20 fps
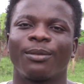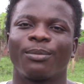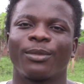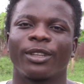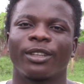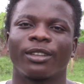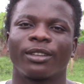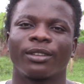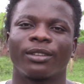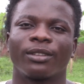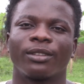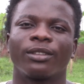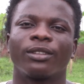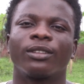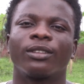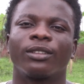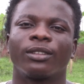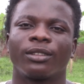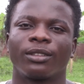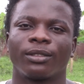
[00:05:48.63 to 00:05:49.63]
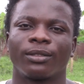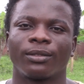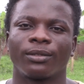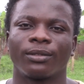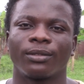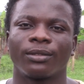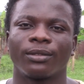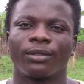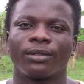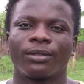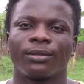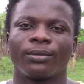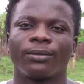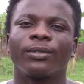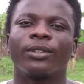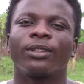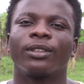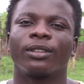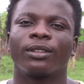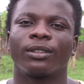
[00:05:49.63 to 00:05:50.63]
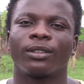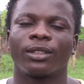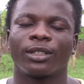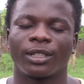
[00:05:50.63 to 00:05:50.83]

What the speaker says: They're all younger, so you're the eldest.